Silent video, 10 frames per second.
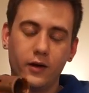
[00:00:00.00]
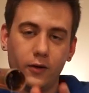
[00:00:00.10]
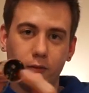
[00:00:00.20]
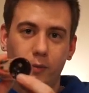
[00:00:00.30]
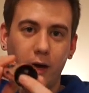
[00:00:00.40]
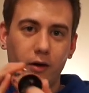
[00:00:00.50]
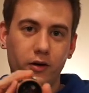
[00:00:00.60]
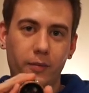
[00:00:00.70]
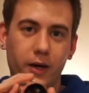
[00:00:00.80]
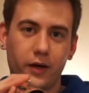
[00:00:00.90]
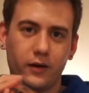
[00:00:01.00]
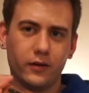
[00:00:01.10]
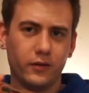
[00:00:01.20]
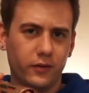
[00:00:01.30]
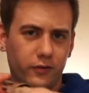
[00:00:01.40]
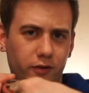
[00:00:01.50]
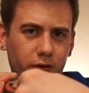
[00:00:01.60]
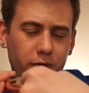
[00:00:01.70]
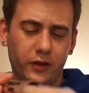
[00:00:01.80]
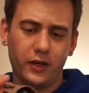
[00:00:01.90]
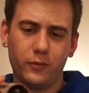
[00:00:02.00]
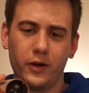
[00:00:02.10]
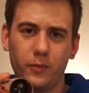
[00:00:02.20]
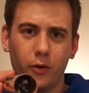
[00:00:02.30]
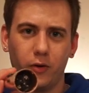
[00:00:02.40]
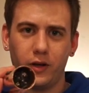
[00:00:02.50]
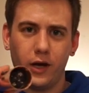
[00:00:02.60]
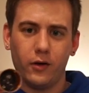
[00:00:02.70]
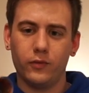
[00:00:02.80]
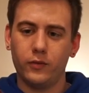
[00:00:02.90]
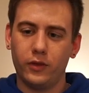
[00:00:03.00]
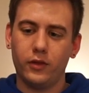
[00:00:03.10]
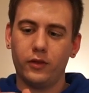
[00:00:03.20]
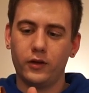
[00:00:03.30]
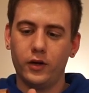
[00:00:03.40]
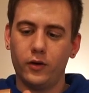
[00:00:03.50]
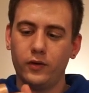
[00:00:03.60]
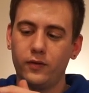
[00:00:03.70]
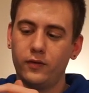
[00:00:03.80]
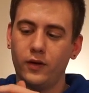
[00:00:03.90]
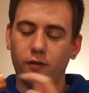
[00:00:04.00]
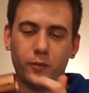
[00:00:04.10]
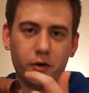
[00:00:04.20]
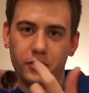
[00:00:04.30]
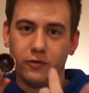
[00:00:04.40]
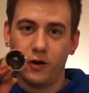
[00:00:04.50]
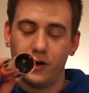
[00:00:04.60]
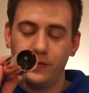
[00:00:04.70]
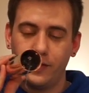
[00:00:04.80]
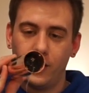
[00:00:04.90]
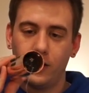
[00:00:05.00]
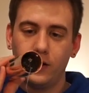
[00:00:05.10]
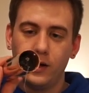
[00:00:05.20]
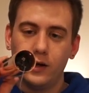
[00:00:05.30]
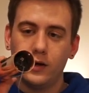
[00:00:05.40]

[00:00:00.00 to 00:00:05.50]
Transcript: oh, the battery pack, there's not really any way to pull it out with, it's pretty far in there.